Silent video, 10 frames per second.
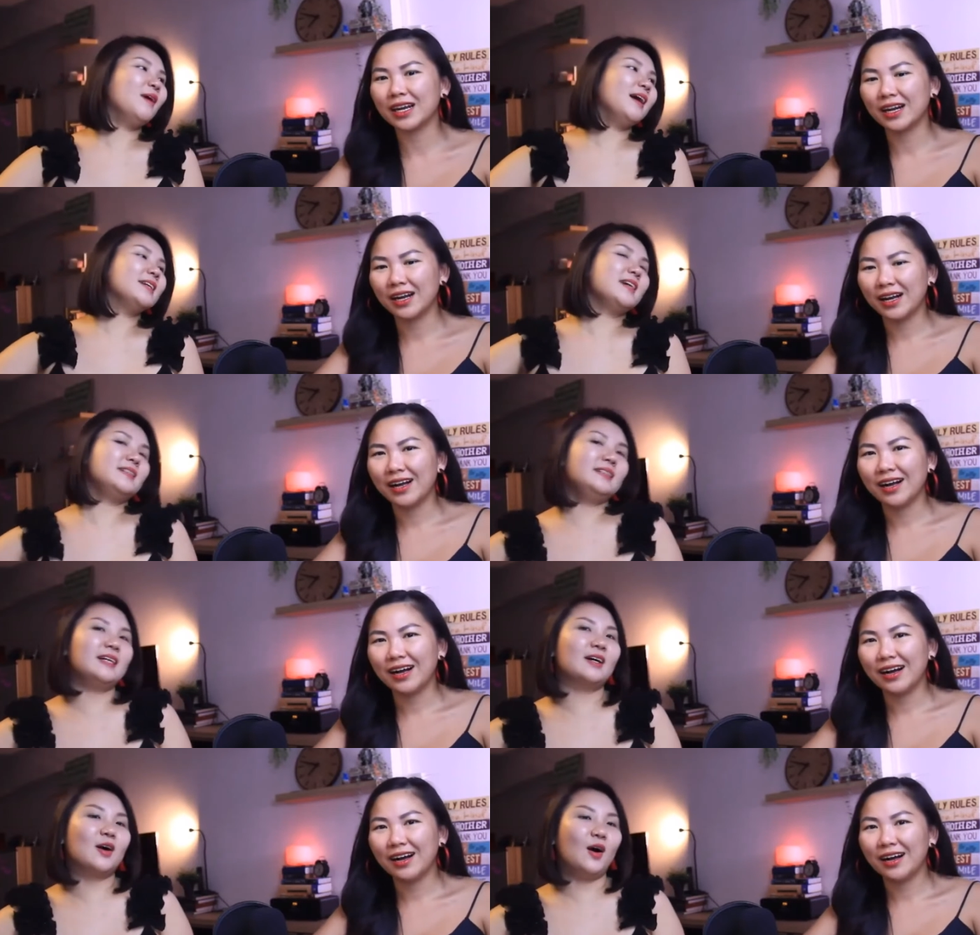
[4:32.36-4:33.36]
Speaker 1: idea. I
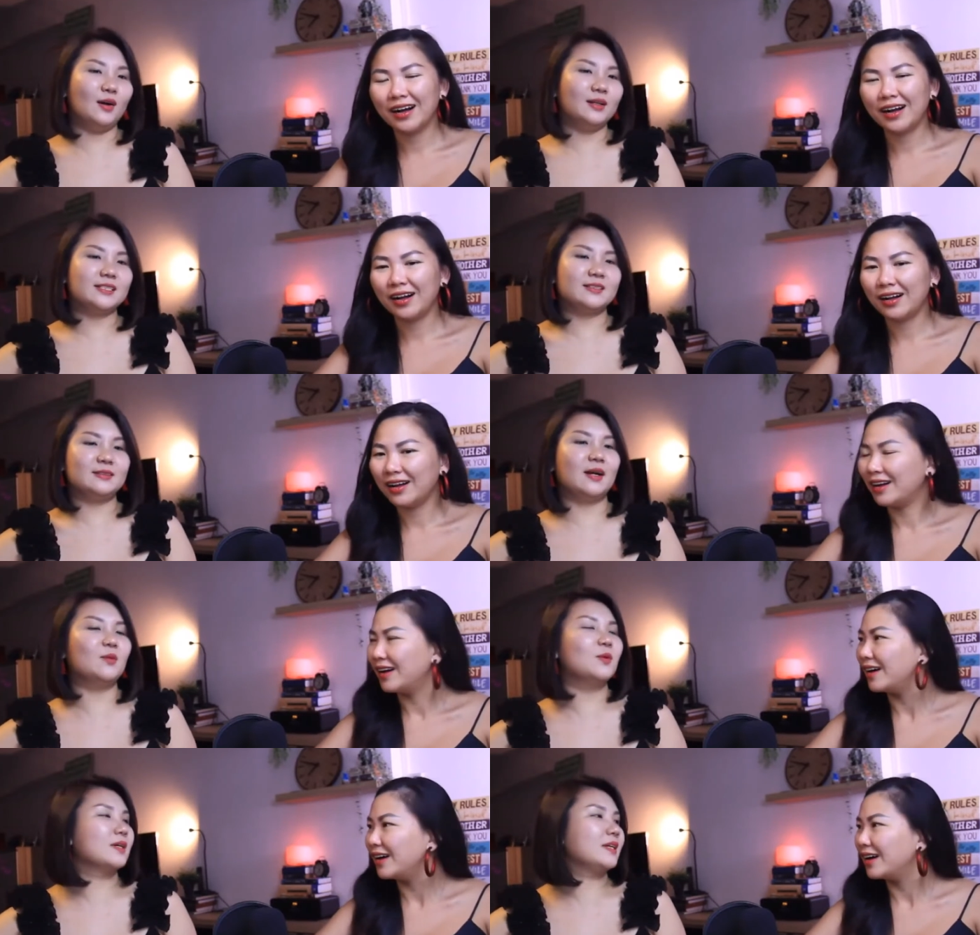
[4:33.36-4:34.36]
think they are colleagues, so they
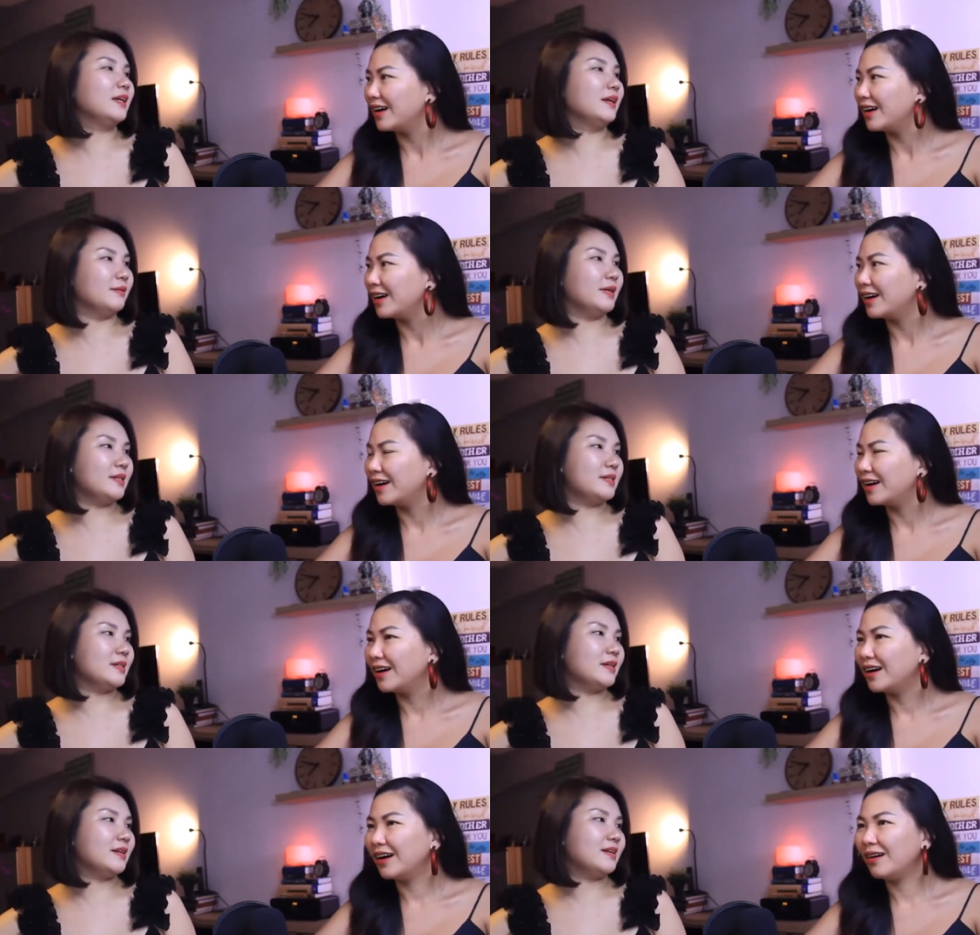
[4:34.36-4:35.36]
are working
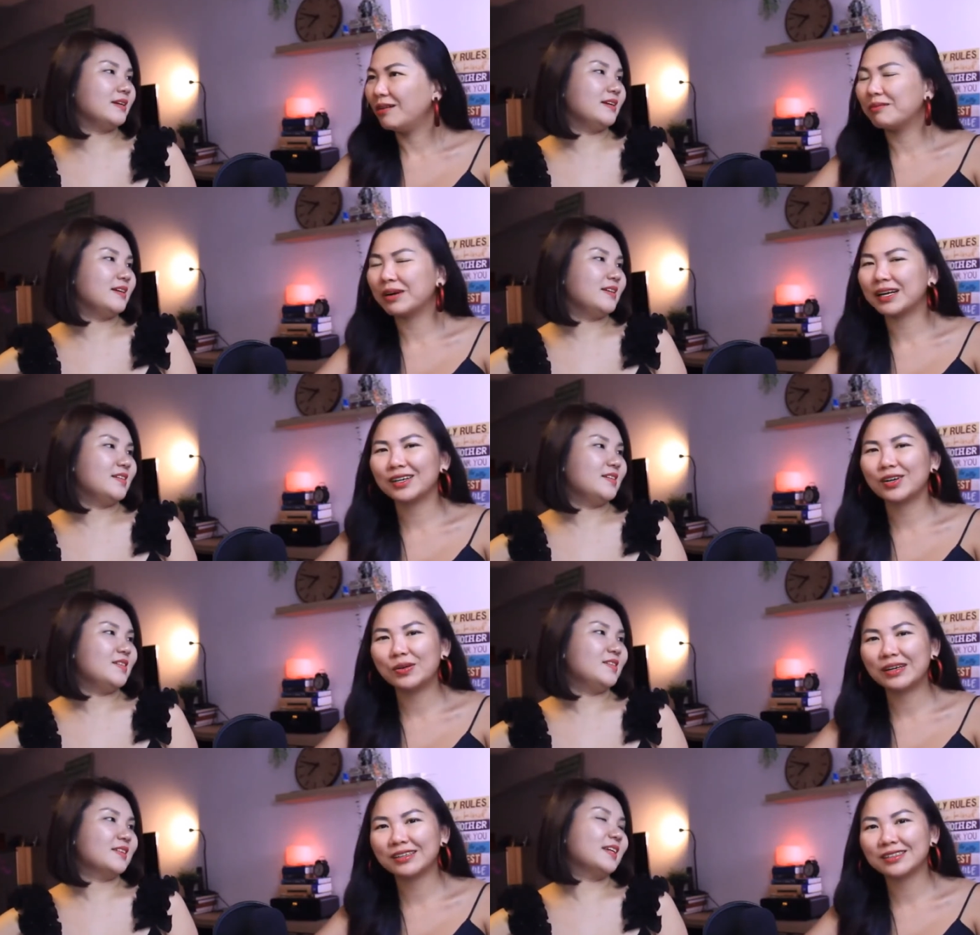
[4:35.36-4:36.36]
already. Oh my
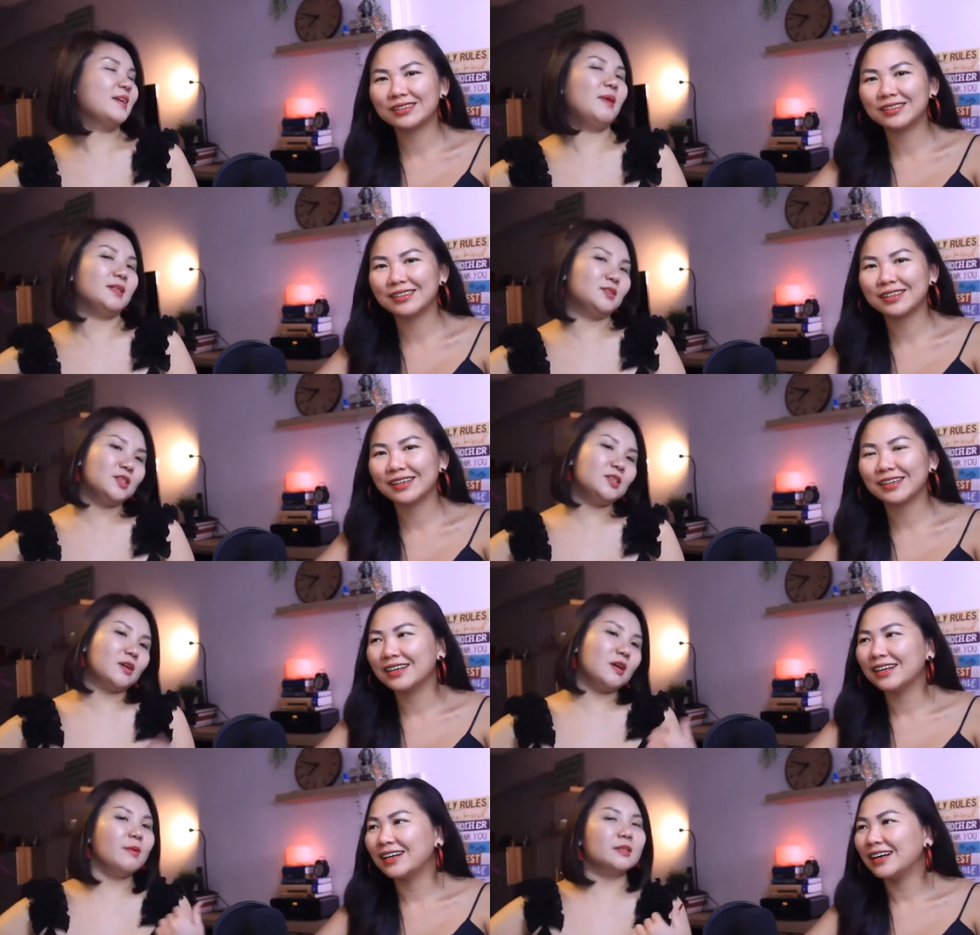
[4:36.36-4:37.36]
Speaker 2: goodness. Okay, but just
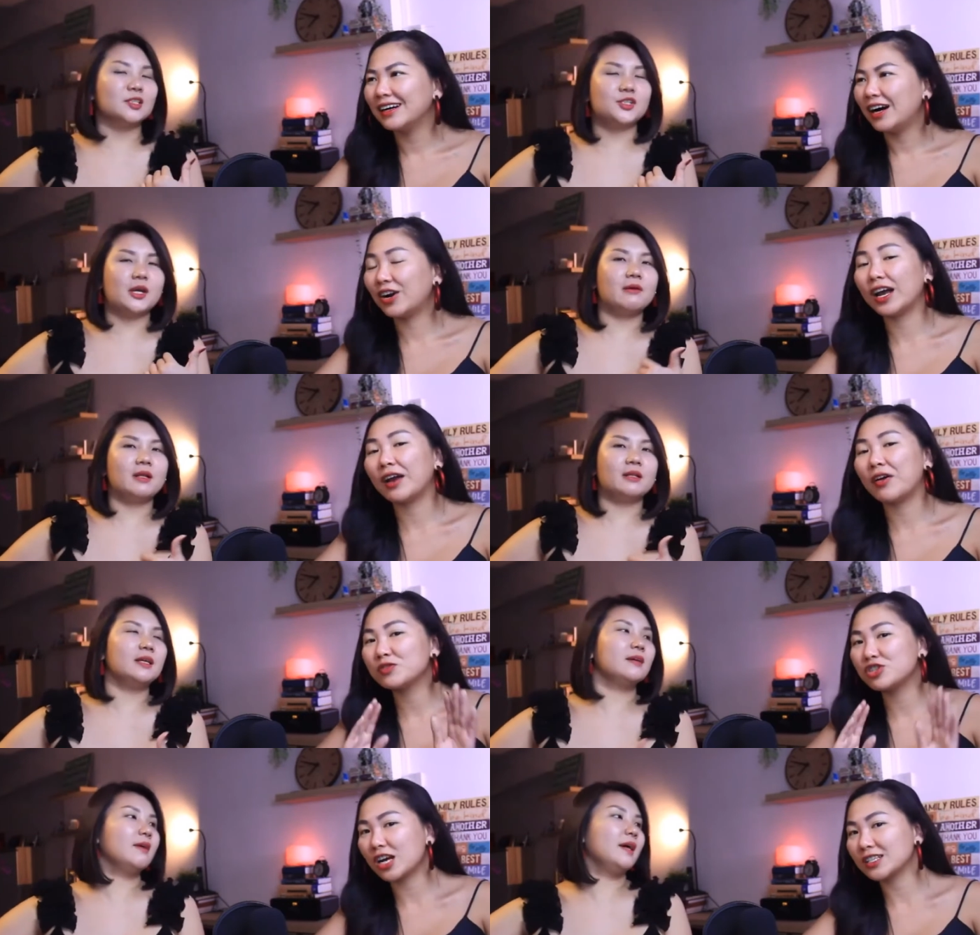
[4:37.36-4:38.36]
talking about the sharing But I don't
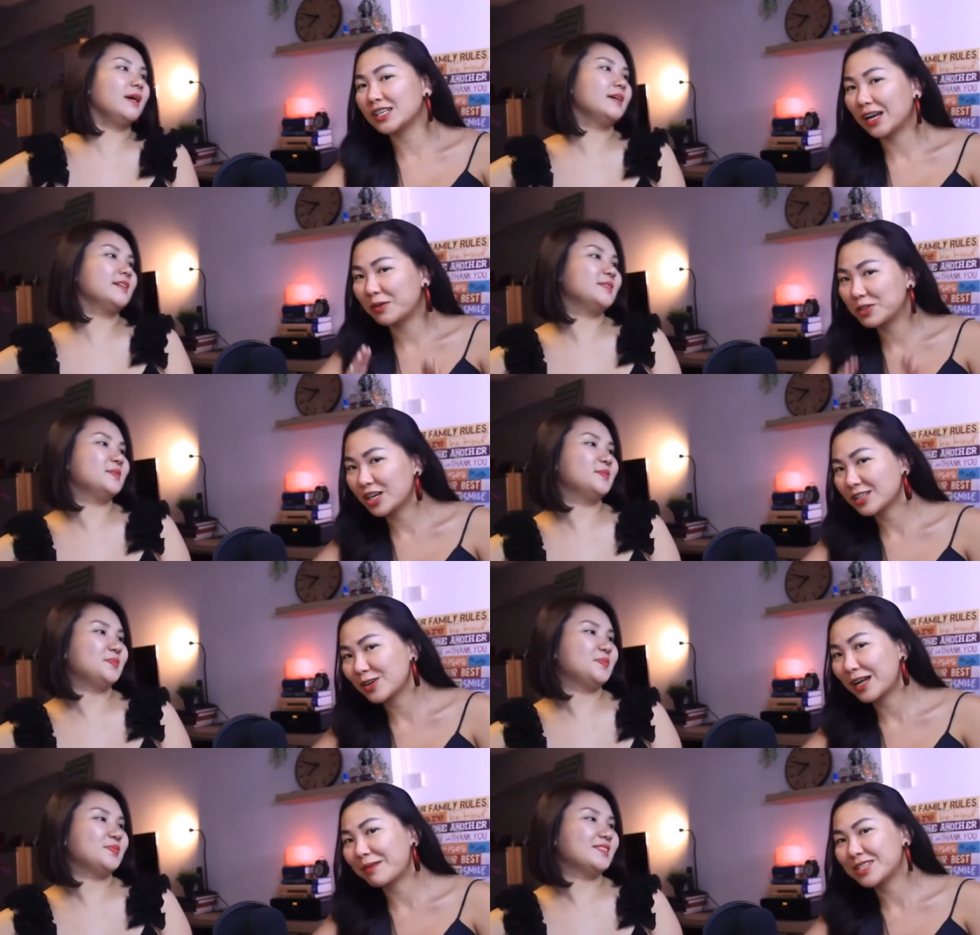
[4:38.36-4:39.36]
thing, judge. I don't
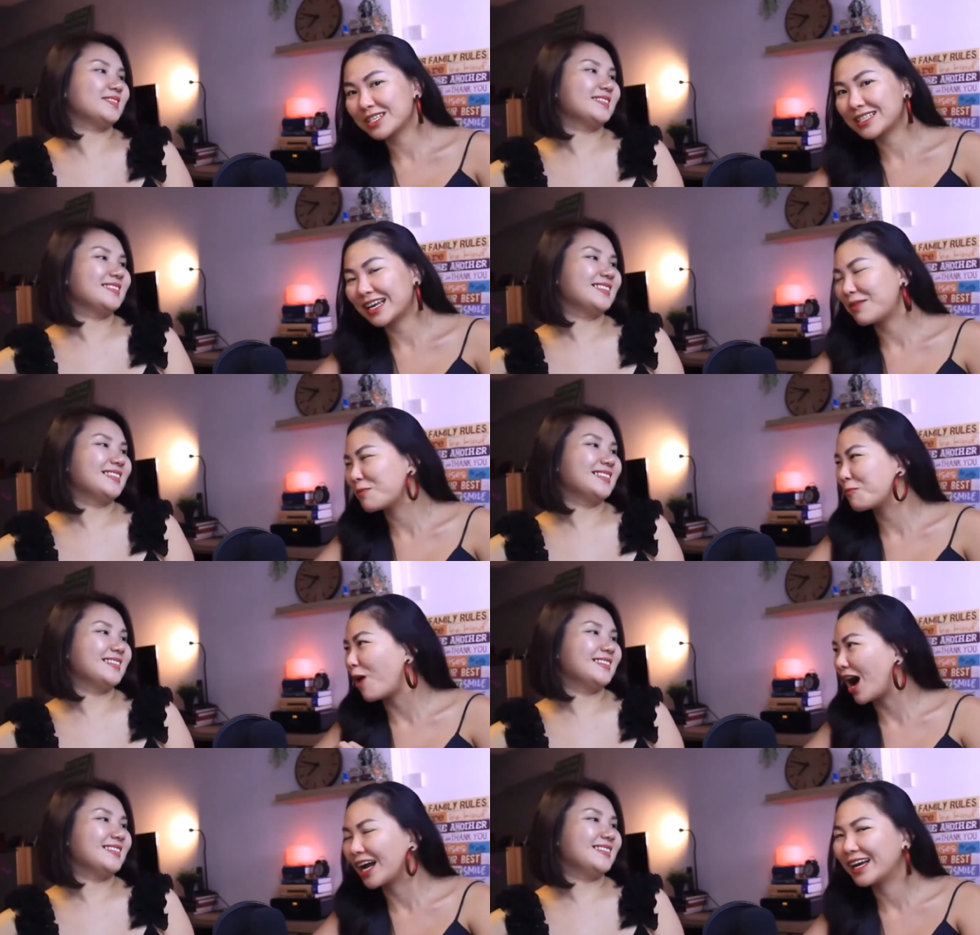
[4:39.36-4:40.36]
judge. Okay, I'm just saying
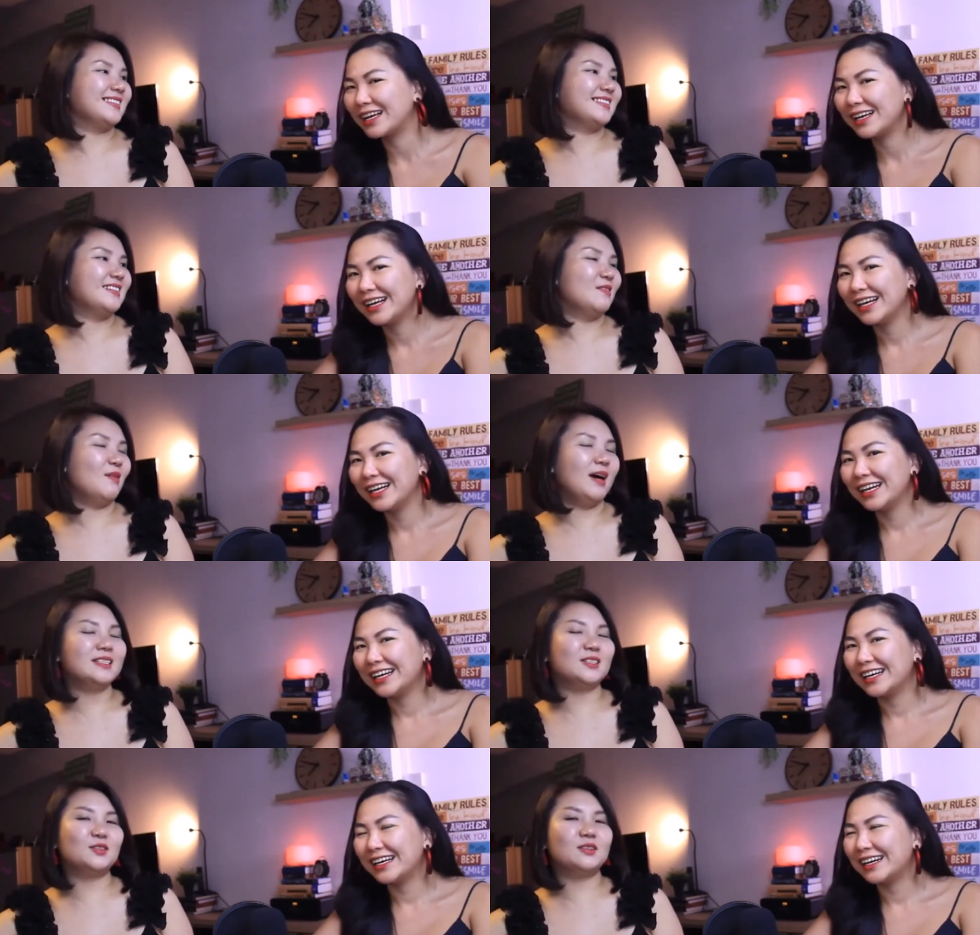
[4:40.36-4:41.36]
why.
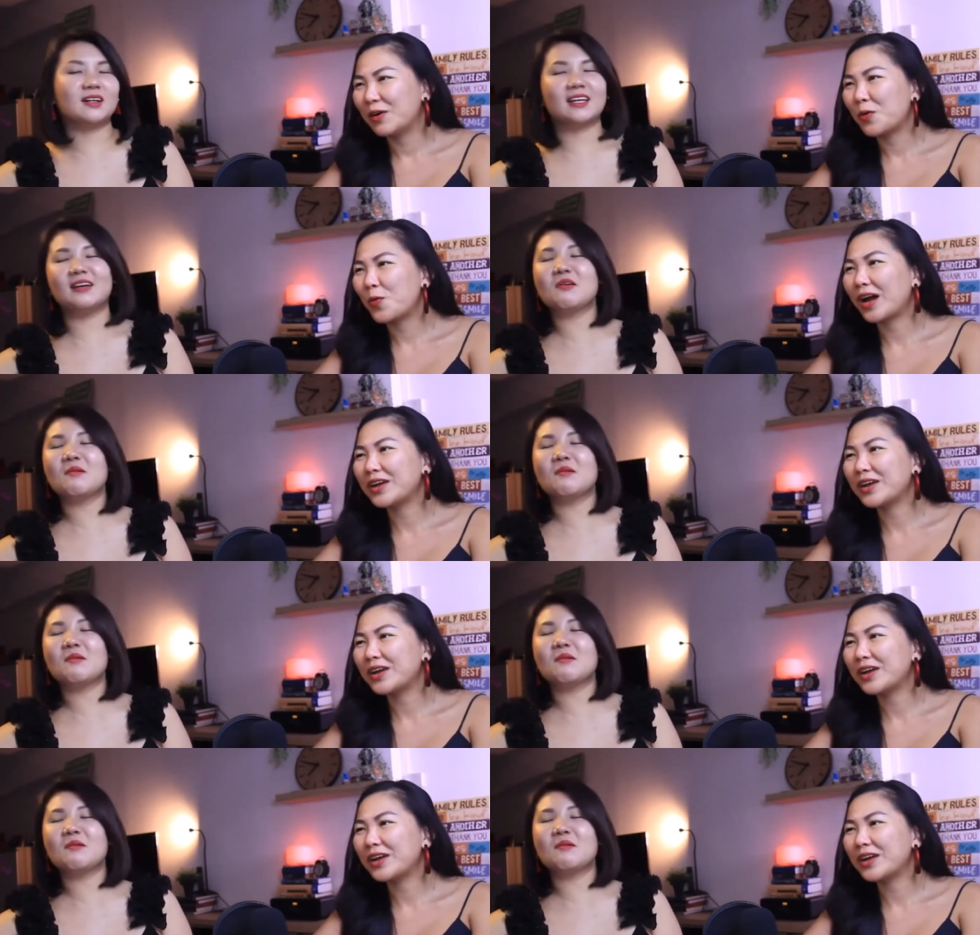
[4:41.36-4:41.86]
Why did you? Okay, why